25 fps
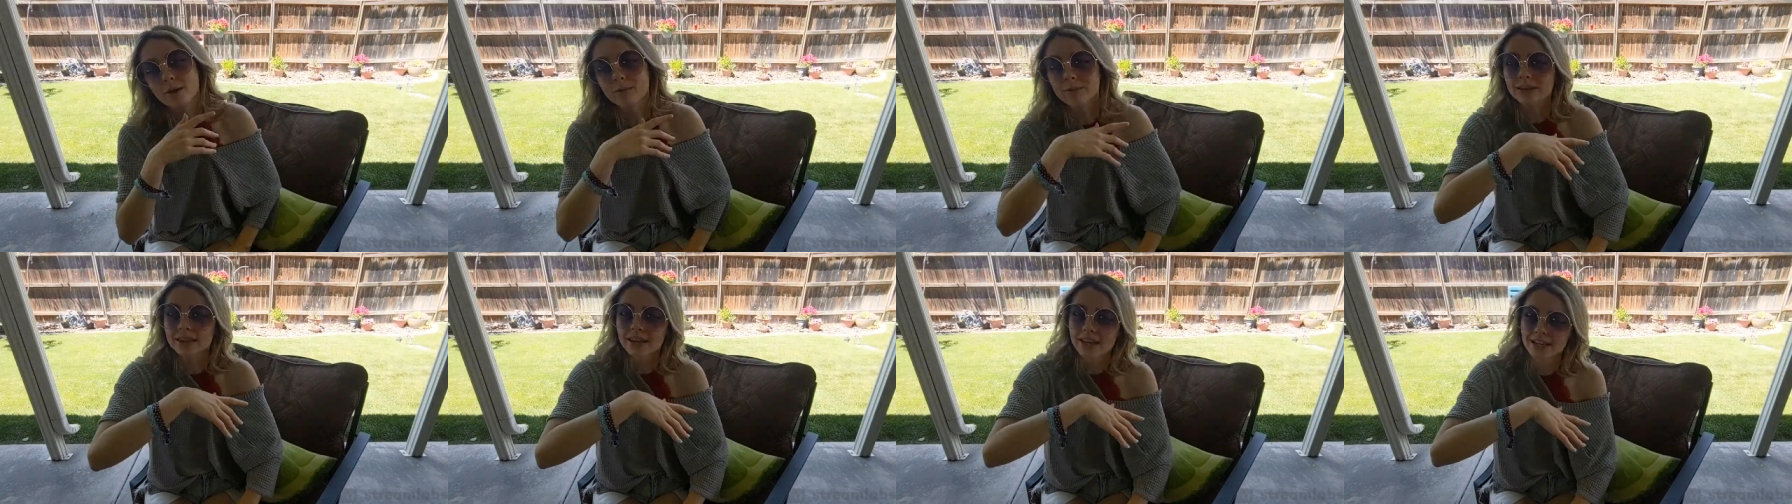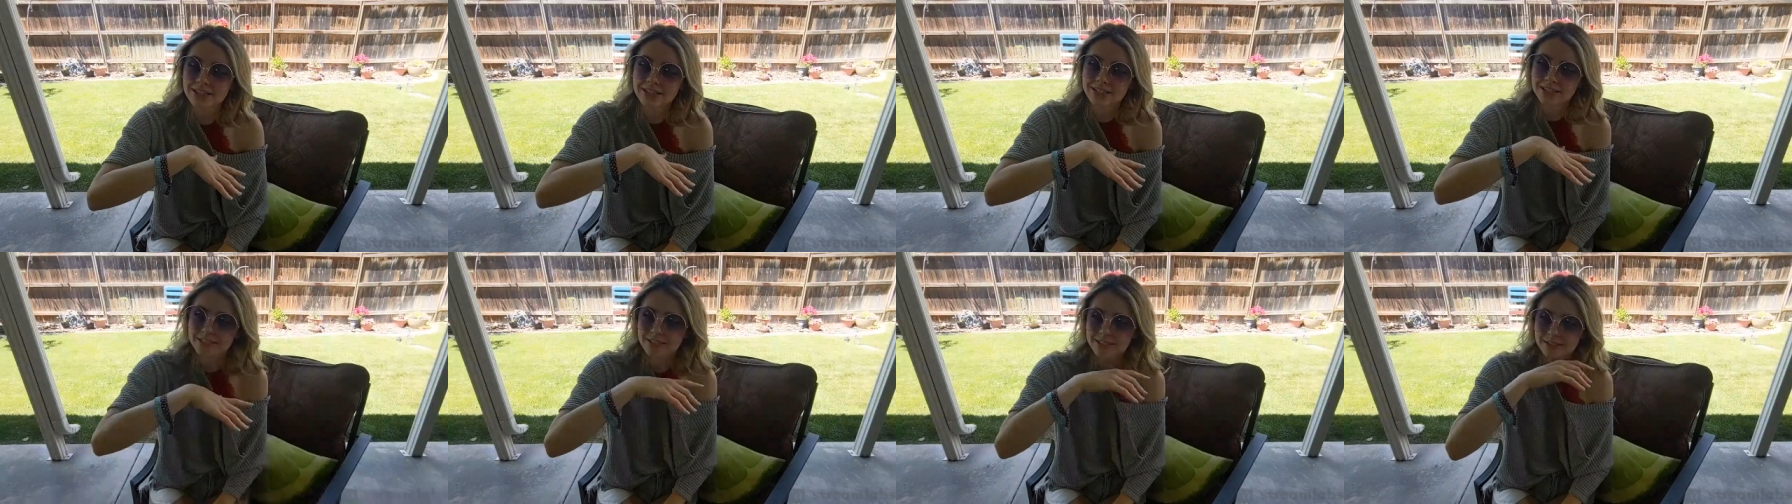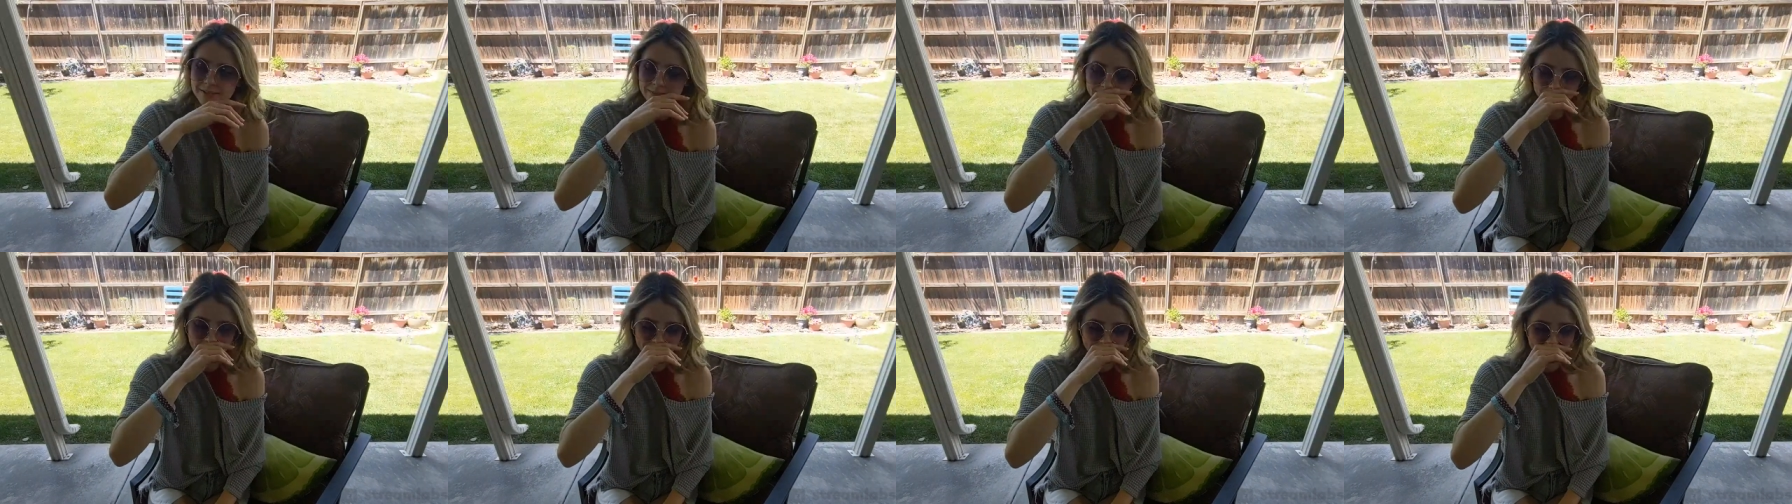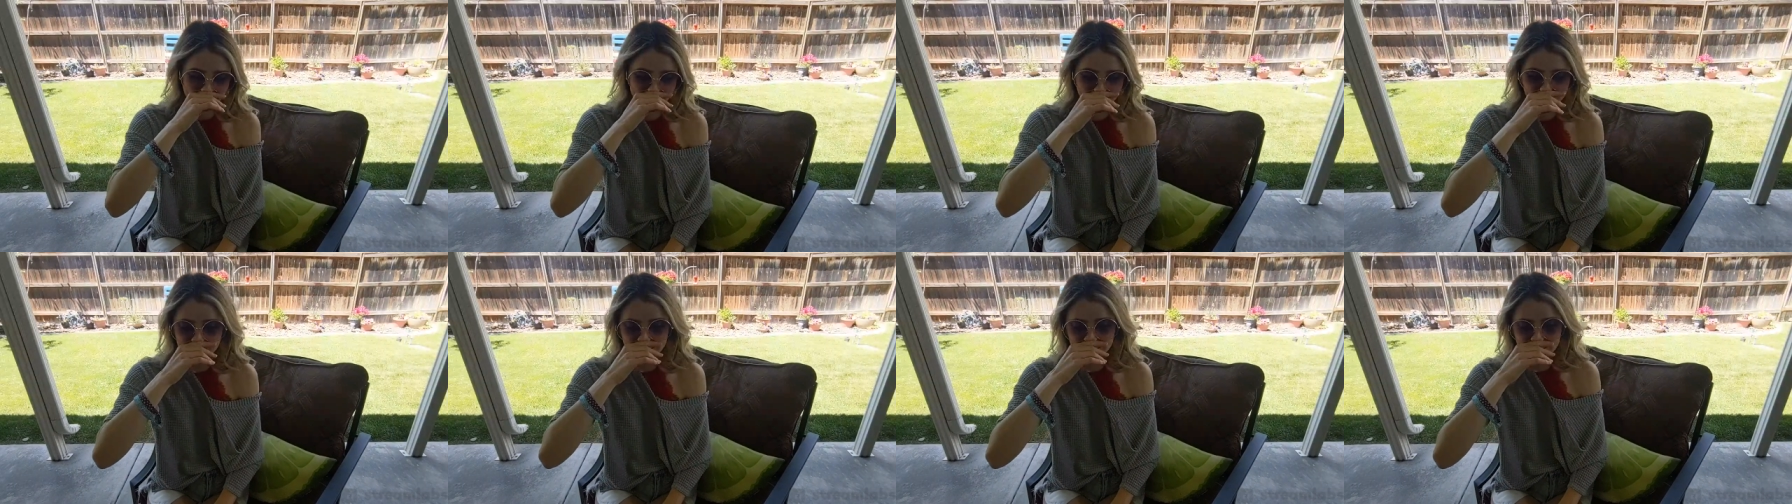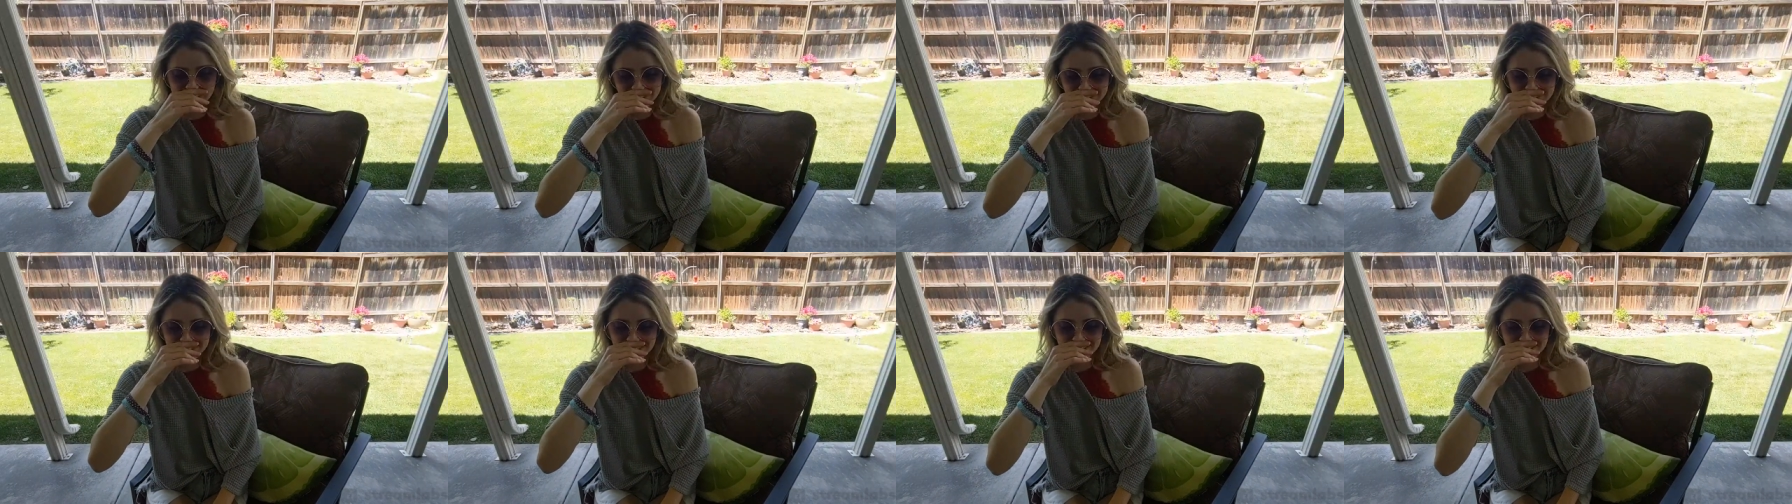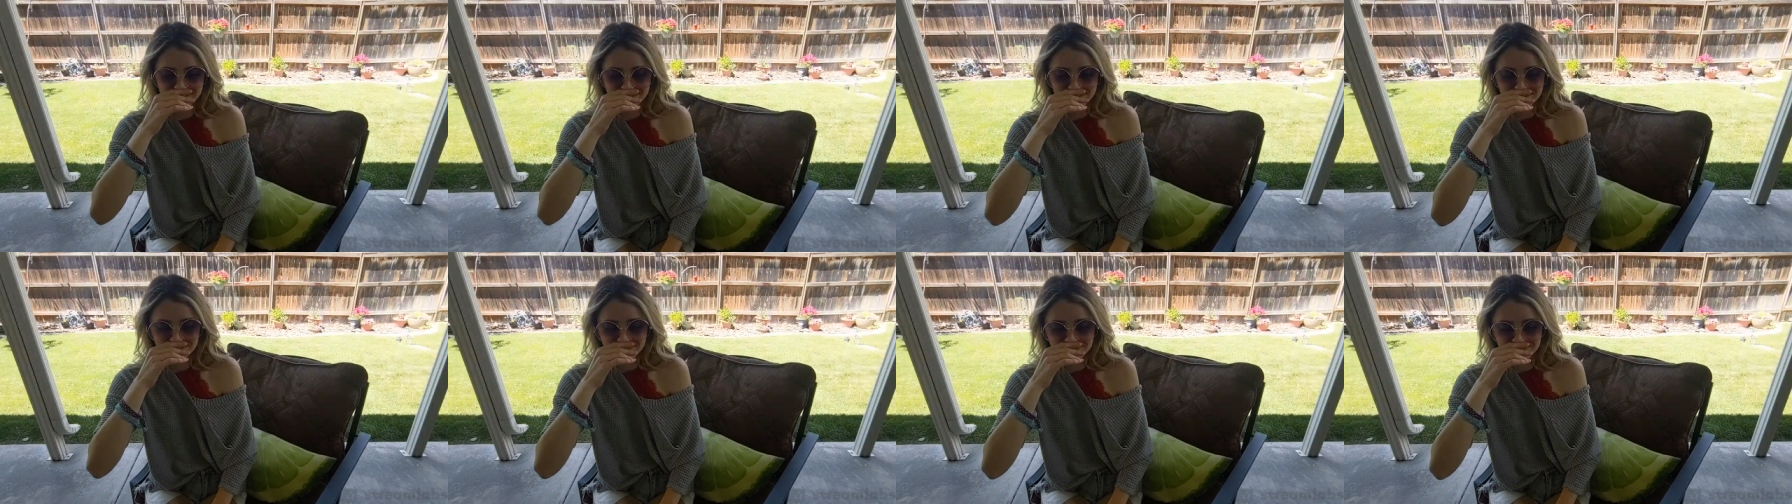I don't have my license.
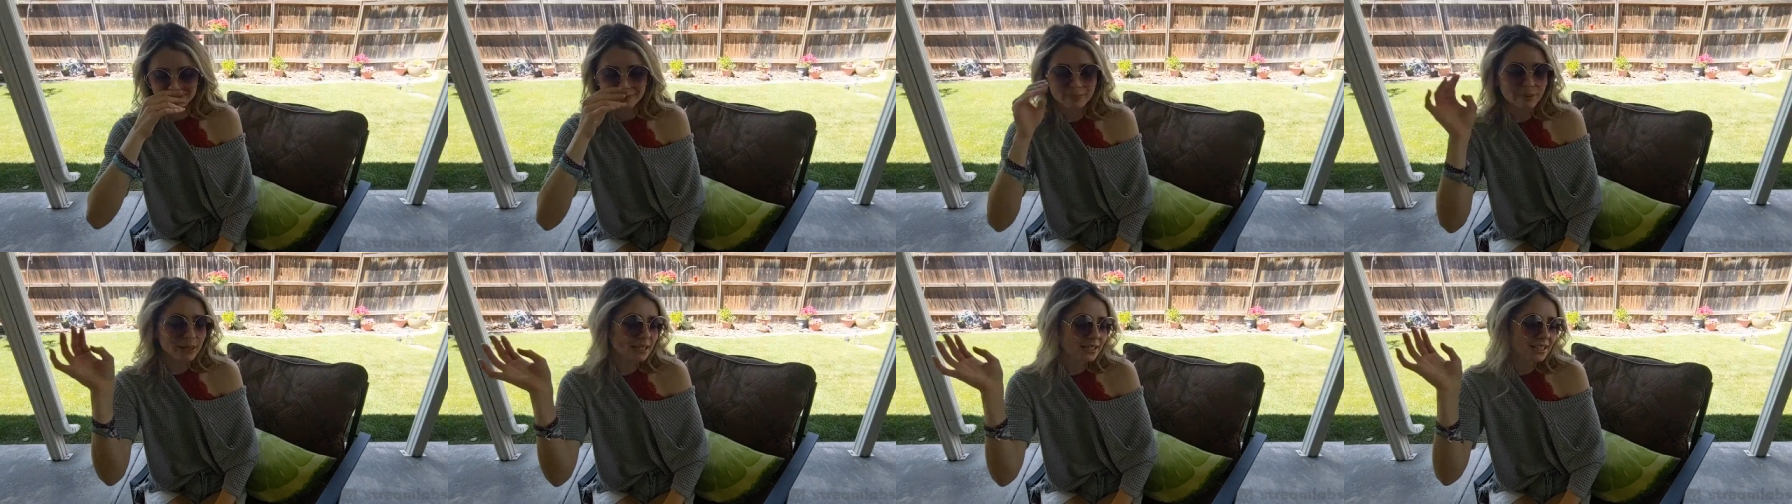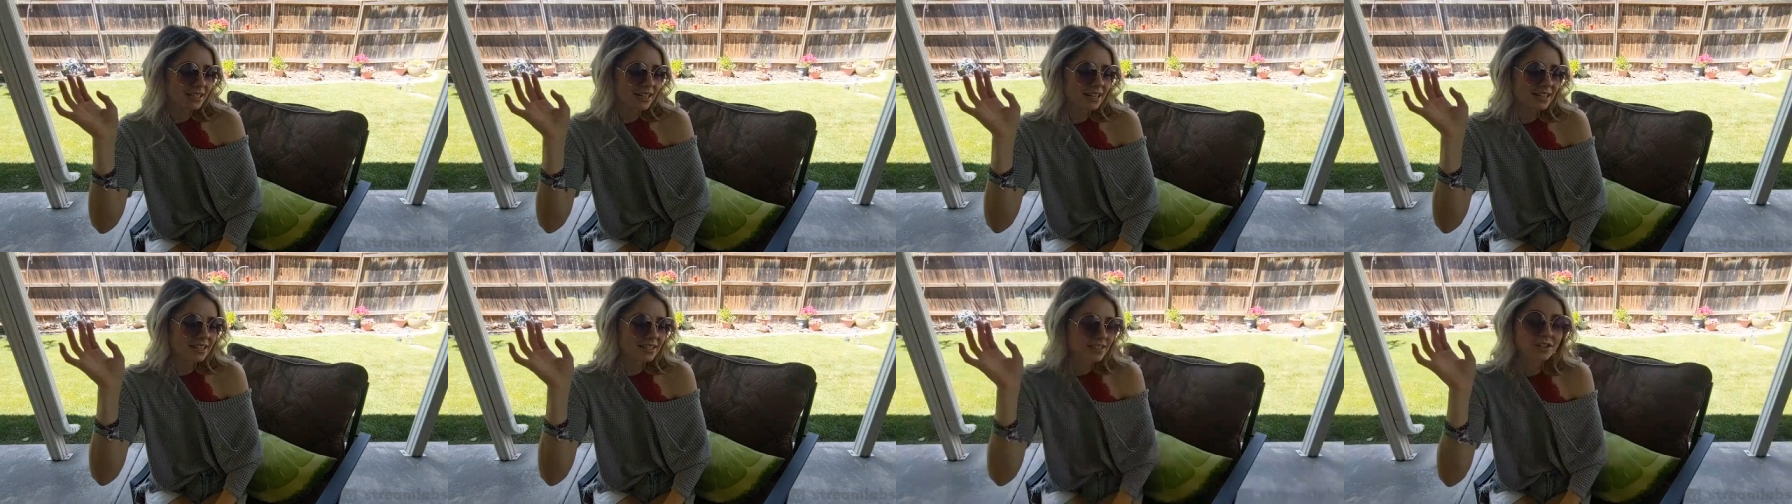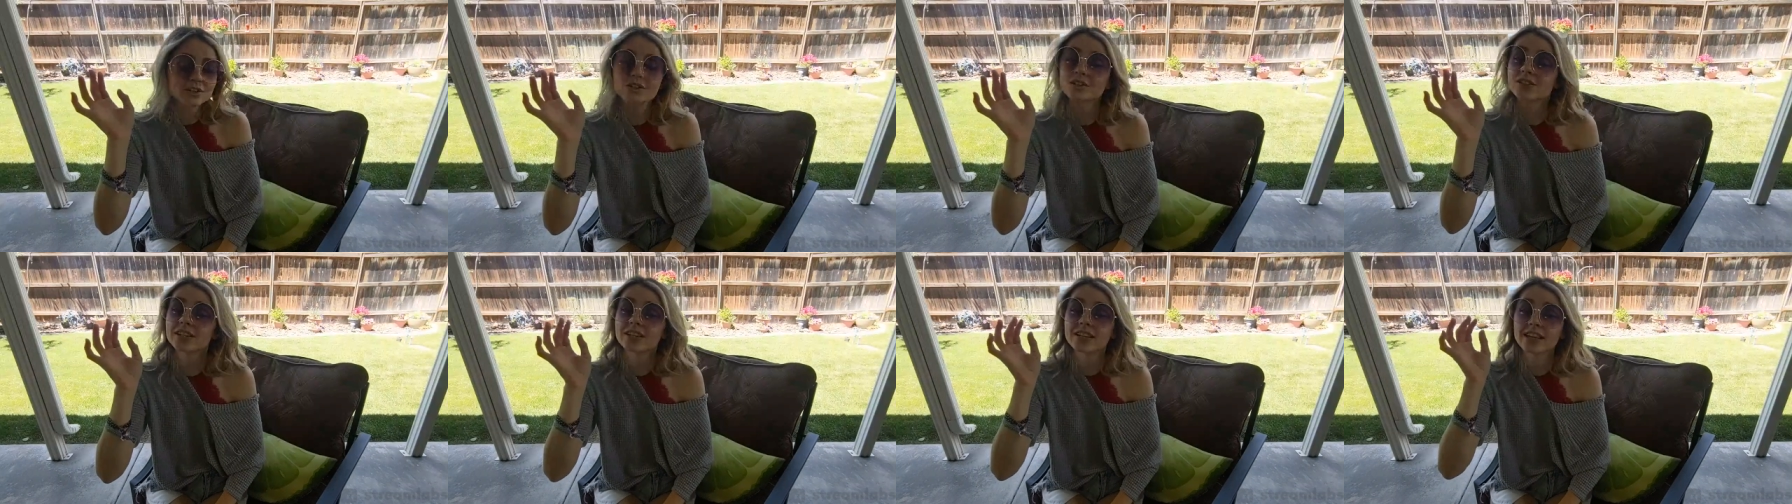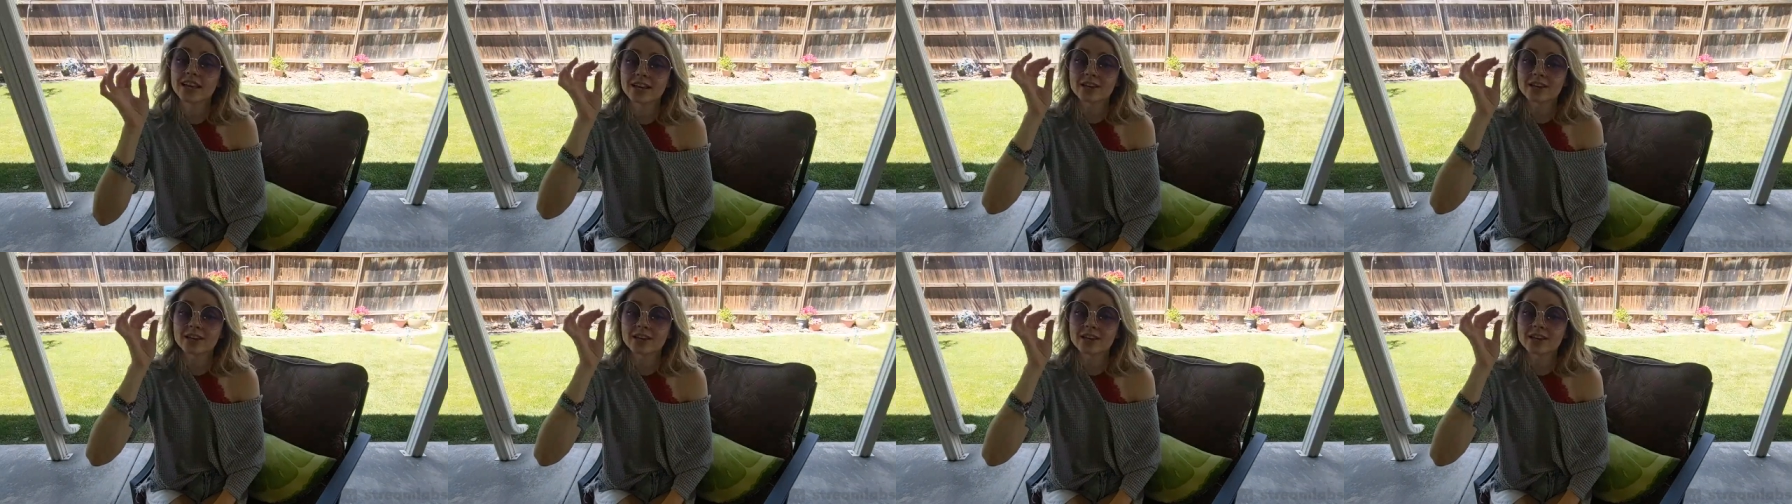But seriously,